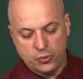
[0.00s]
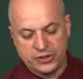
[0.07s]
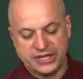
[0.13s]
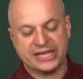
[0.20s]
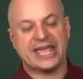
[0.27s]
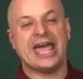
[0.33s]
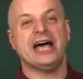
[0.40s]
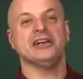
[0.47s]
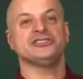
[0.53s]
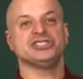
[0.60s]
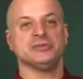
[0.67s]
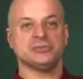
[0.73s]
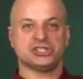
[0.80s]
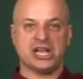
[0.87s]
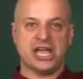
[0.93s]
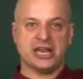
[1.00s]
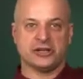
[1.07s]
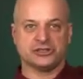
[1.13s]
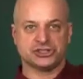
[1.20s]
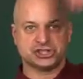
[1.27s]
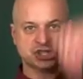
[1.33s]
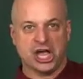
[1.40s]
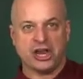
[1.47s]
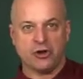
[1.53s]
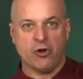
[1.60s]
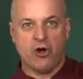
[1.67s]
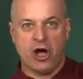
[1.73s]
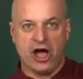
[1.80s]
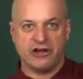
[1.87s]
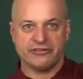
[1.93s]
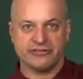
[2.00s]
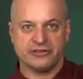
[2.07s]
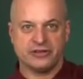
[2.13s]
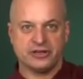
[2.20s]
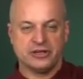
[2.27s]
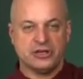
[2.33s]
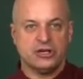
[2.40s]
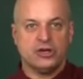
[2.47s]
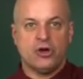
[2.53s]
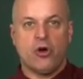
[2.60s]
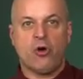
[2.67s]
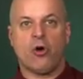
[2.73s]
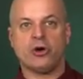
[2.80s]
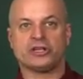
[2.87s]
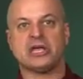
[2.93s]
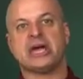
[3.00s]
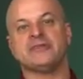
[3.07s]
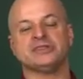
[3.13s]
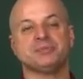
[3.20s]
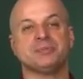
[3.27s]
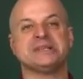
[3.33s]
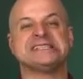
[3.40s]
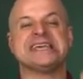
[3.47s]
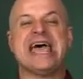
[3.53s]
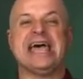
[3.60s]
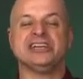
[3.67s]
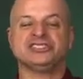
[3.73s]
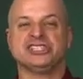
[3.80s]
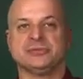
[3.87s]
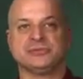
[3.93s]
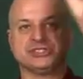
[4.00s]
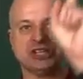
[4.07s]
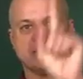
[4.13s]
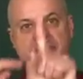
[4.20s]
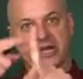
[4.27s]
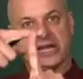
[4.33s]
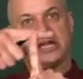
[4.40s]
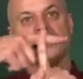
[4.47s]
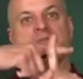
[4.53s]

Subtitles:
When the calcium channels shut off, all you have is potassiums leaving.